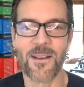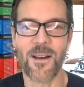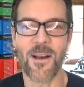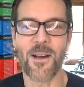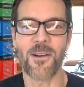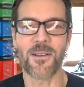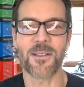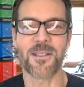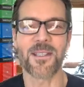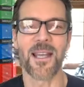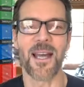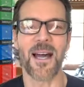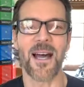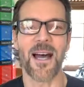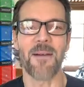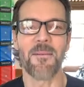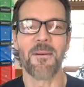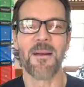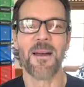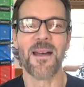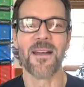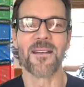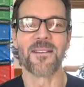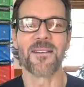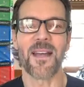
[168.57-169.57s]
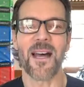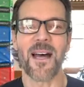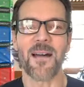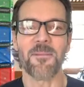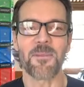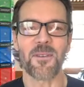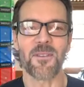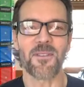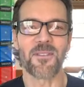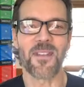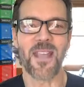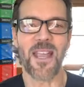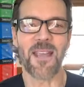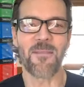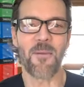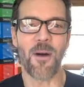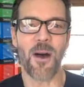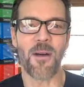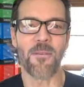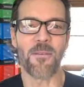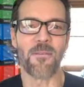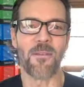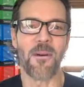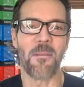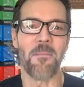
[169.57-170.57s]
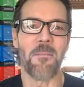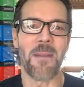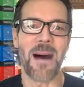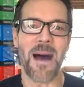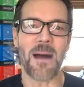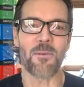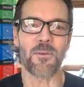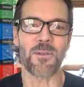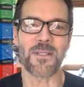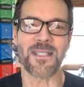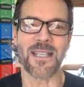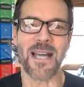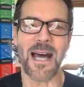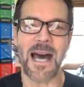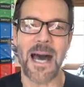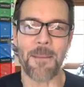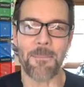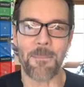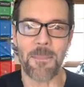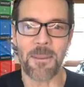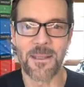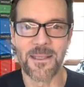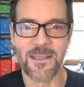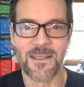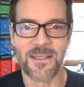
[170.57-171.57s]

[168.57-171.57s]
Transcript: Oh, Tom. Tom just came off of a mountaintop.